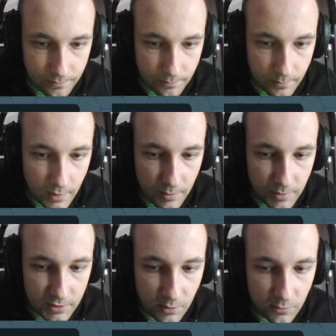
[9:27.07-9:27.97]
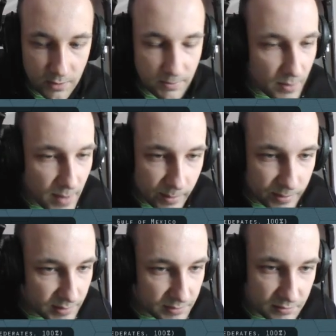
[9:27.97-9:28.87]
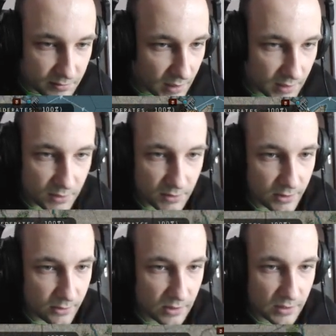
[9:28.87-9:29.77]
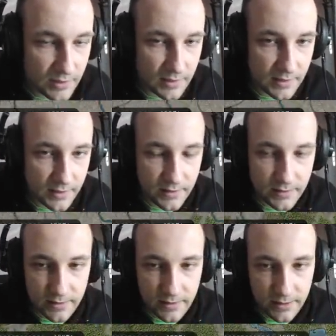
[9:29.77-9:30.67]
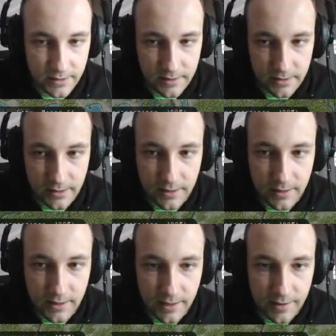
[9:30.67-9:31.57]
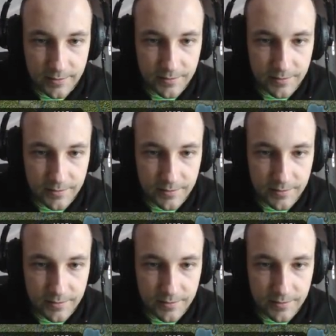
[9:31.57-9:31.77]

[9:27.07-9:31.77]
Maybe some will pop up. I don't know. Yeah.